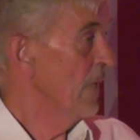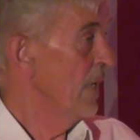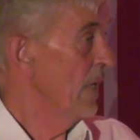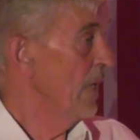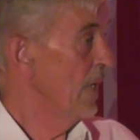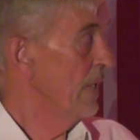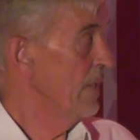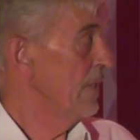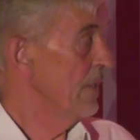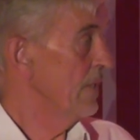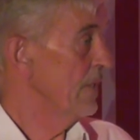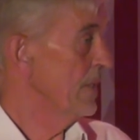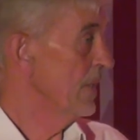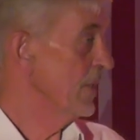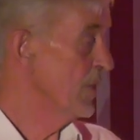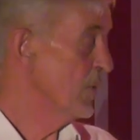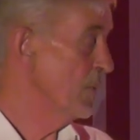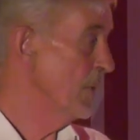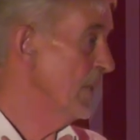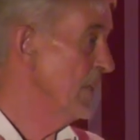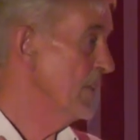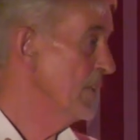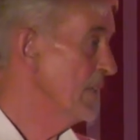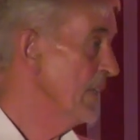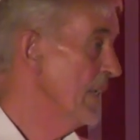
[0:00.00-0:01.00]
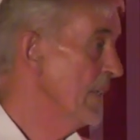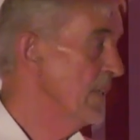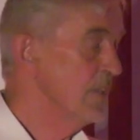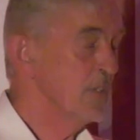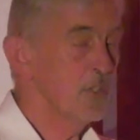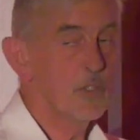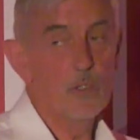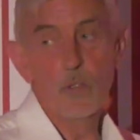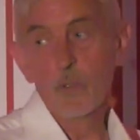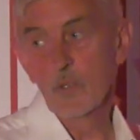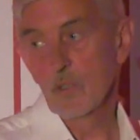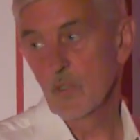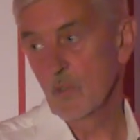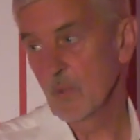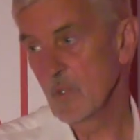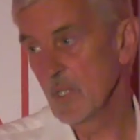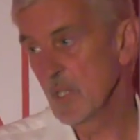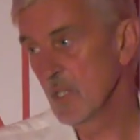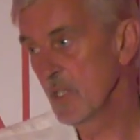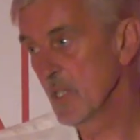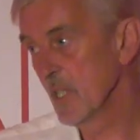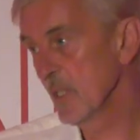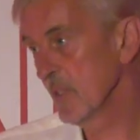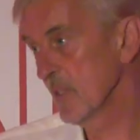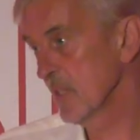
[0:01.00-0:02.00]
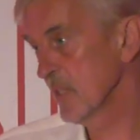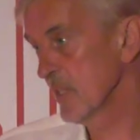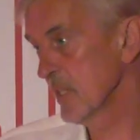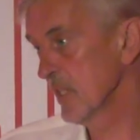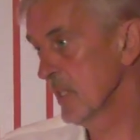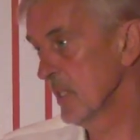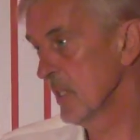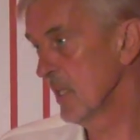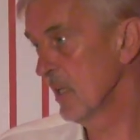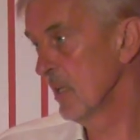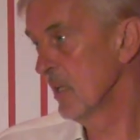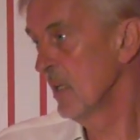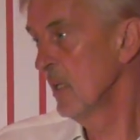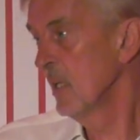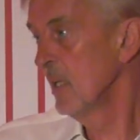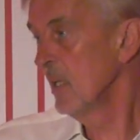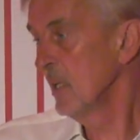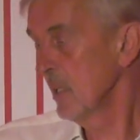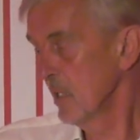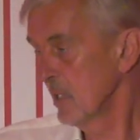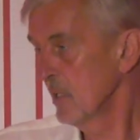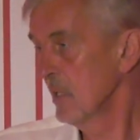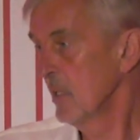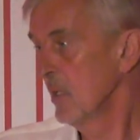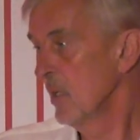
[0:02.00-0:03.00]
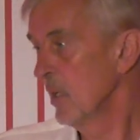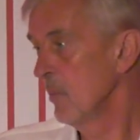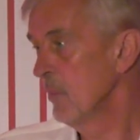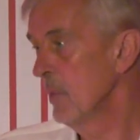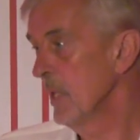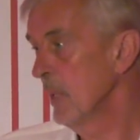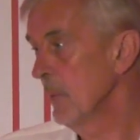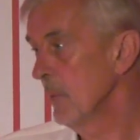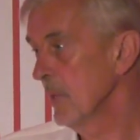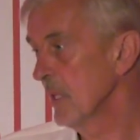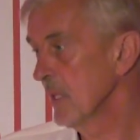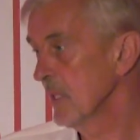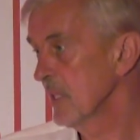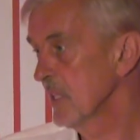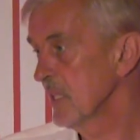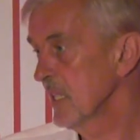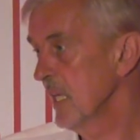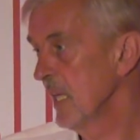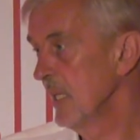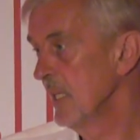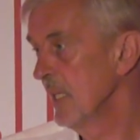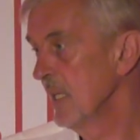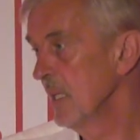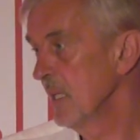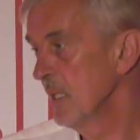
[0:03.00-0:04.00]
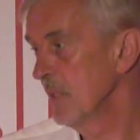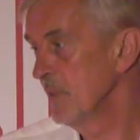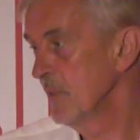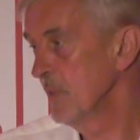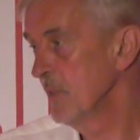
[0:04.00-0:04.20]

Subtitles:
And the Swedes tend to talk to each other, so there's a lot of people who understand how to